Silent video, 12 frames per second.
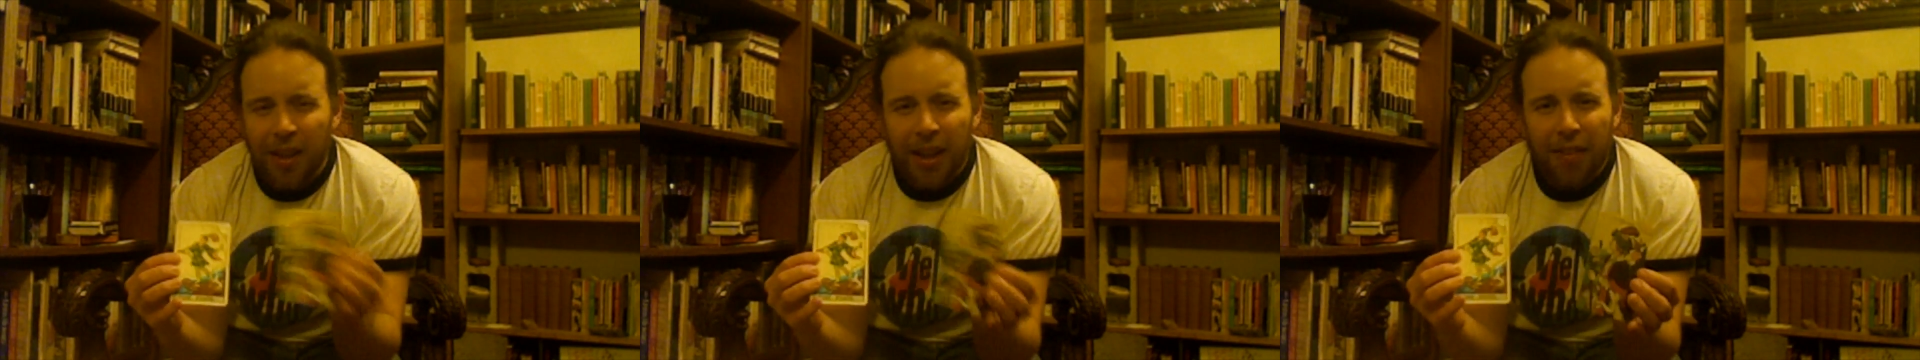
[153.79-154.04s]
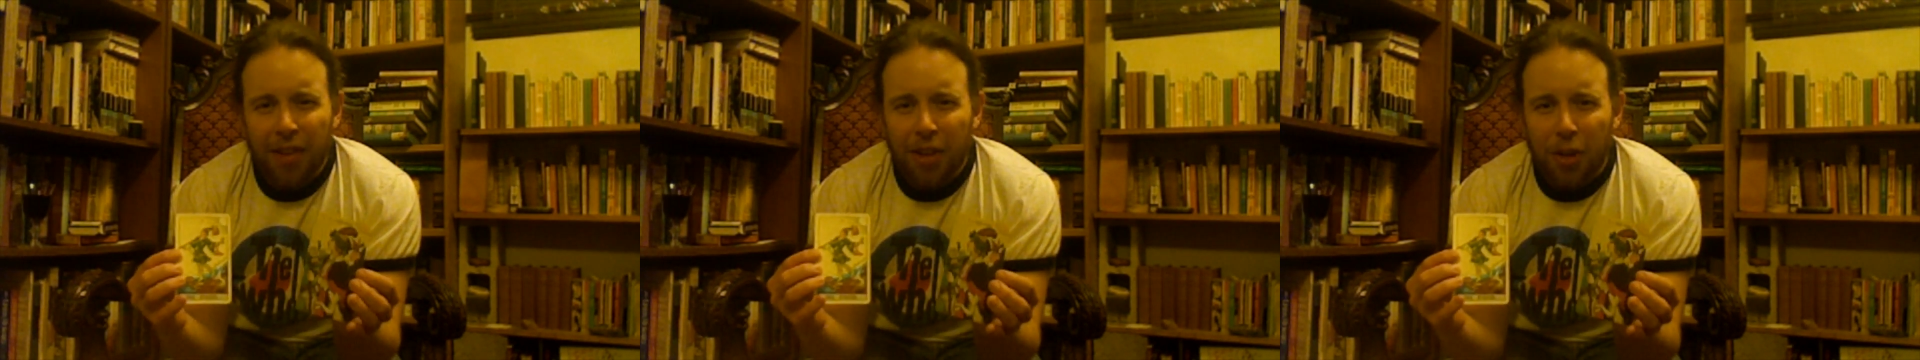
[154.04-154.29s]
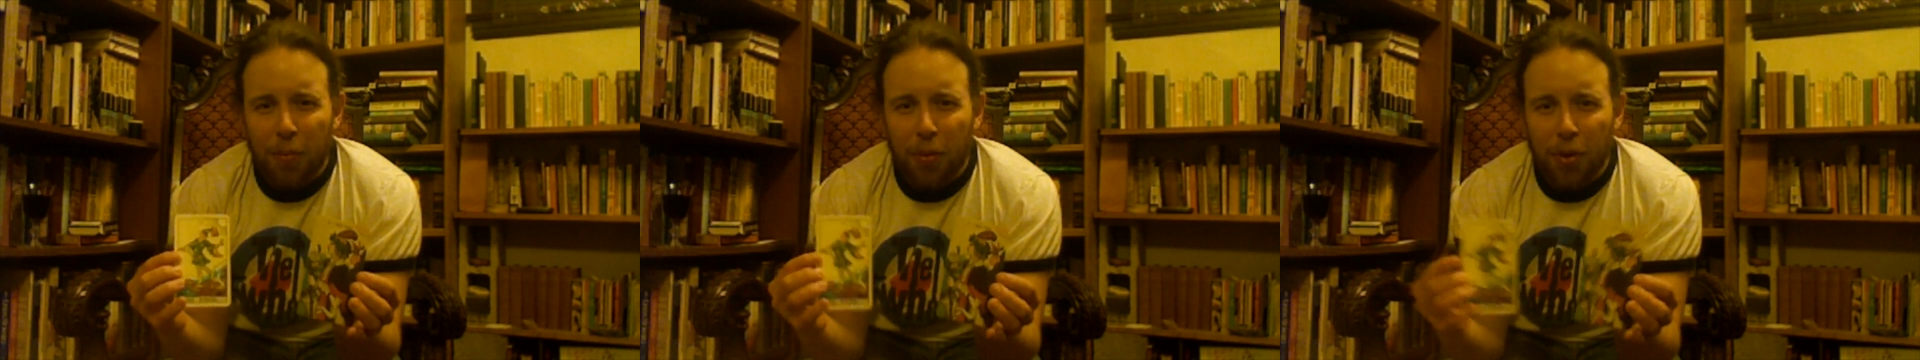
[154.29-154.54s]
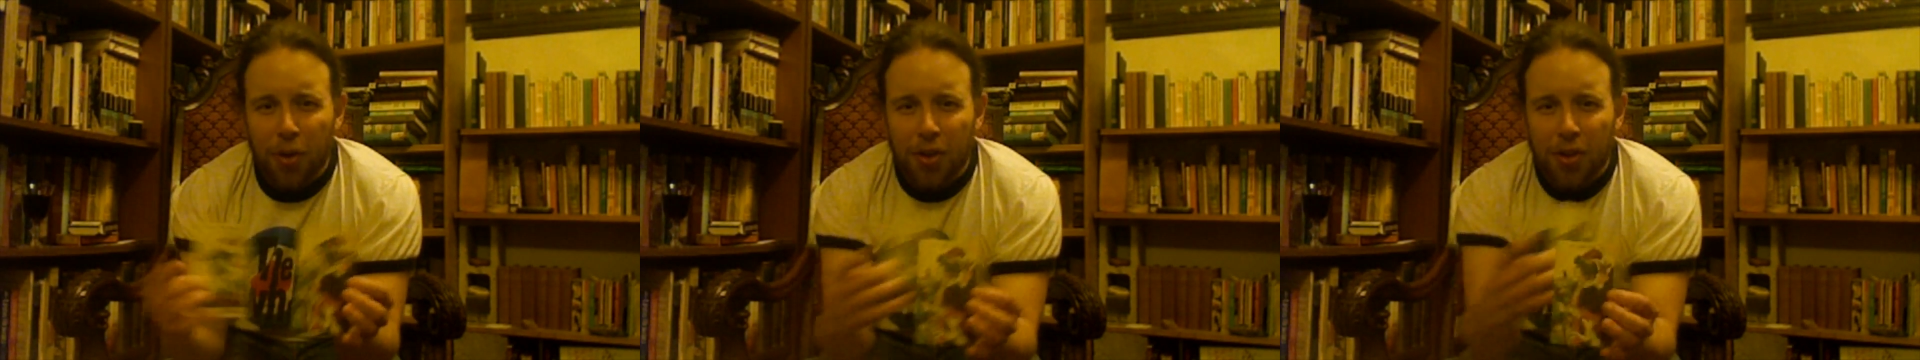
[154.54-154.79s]
having no
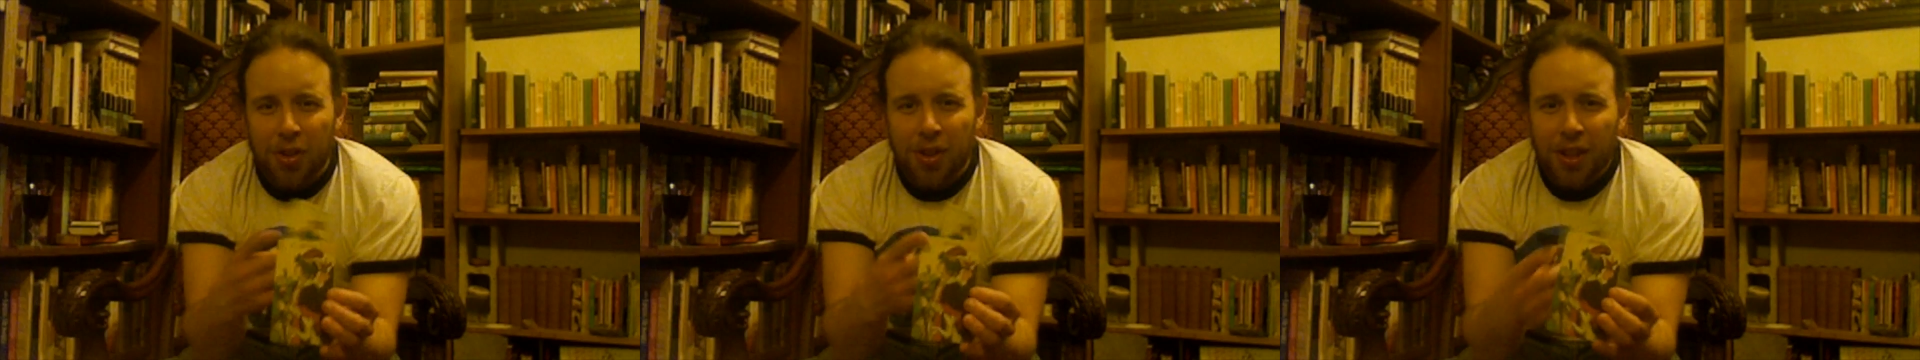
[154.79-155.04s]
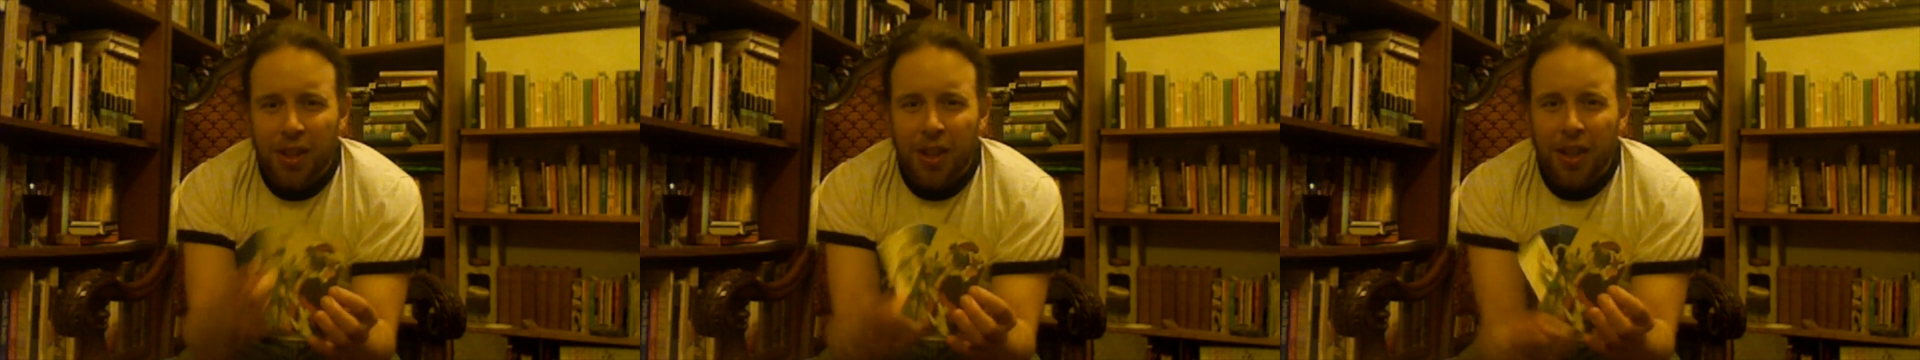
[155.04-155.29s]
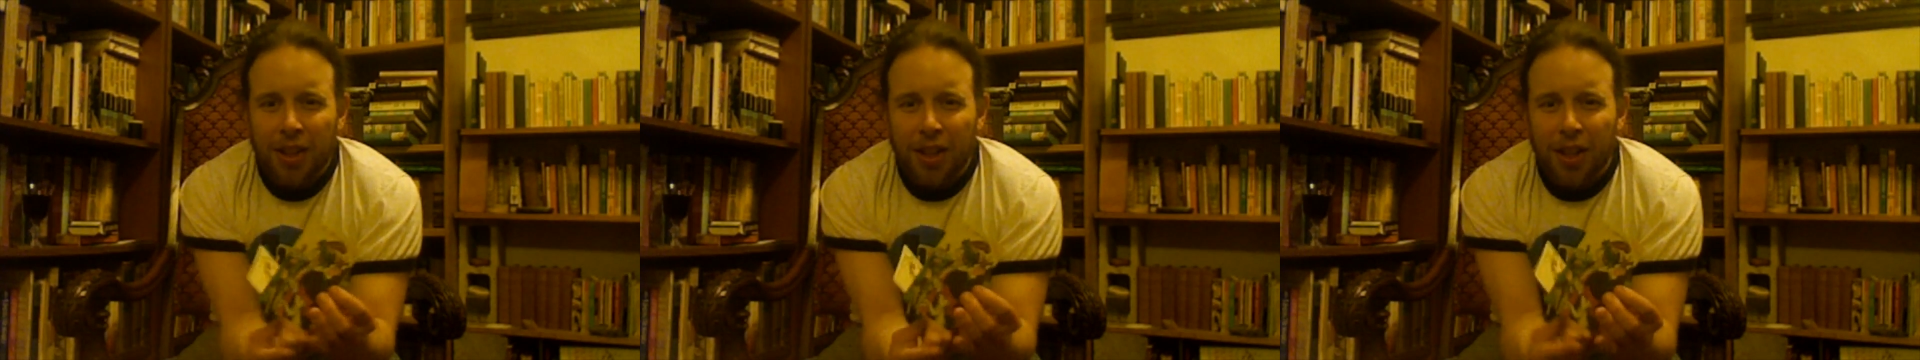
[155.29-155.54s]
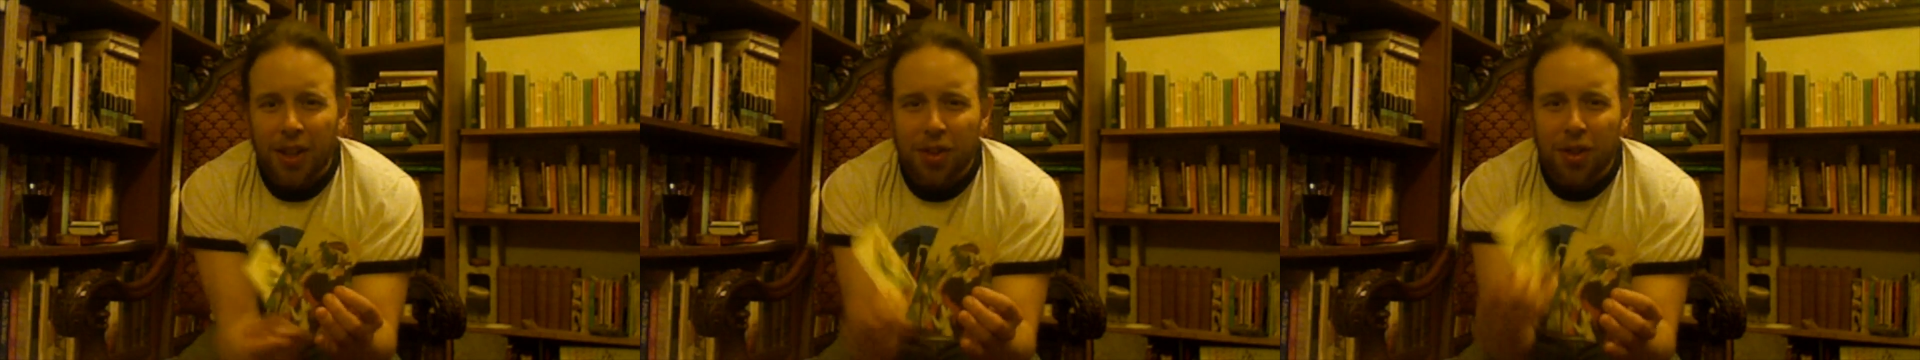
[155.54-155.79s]
borders, it
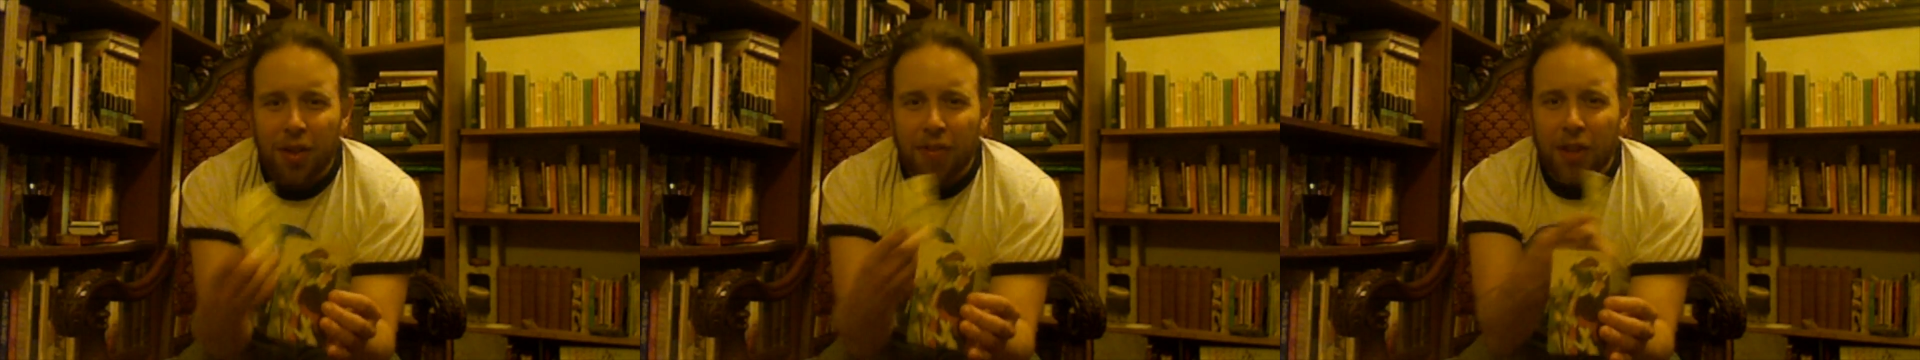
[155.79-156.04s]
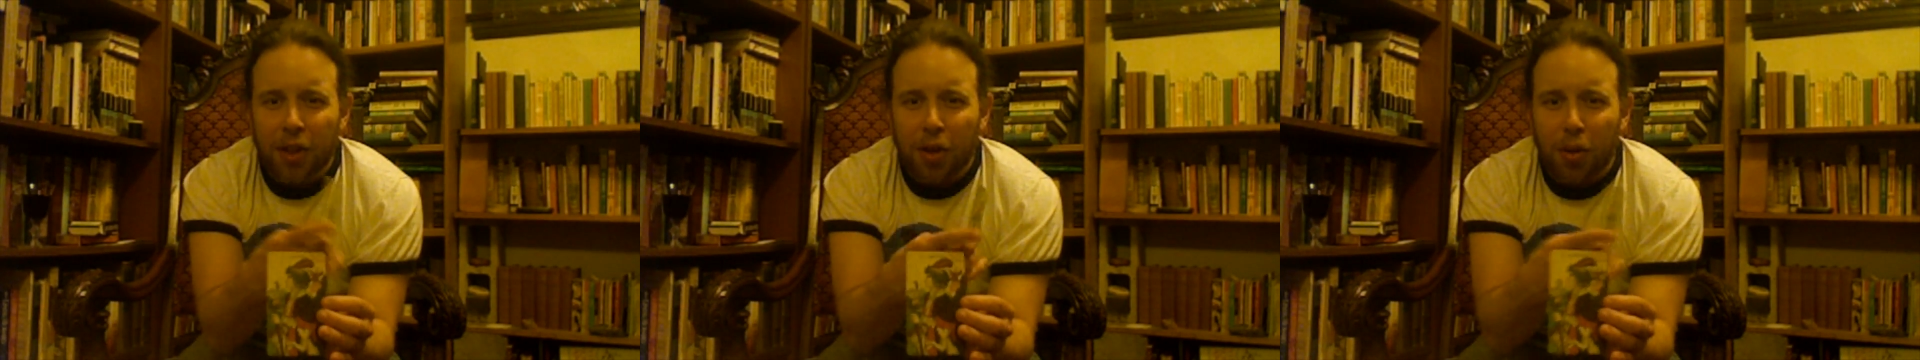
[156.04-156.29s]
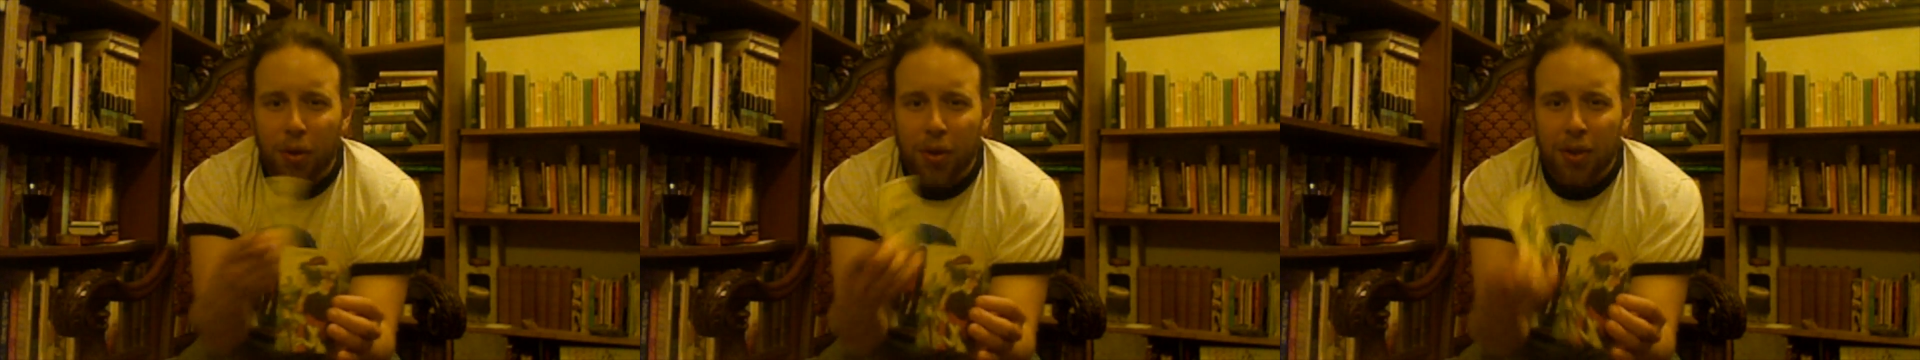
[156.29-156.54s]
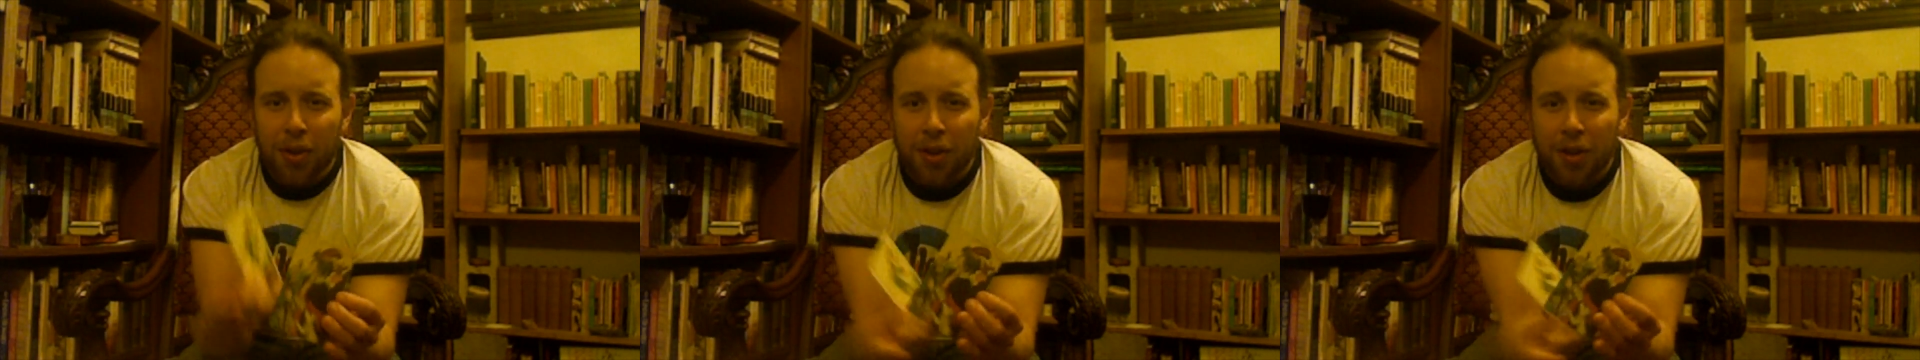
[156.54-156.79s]
cuts off the
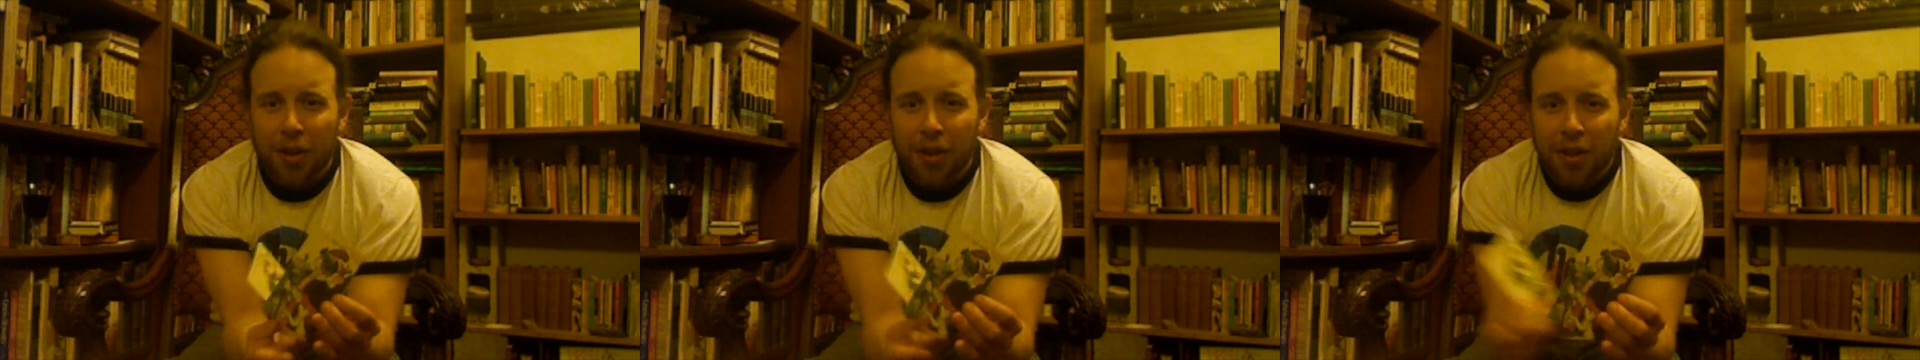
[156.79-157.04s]
corners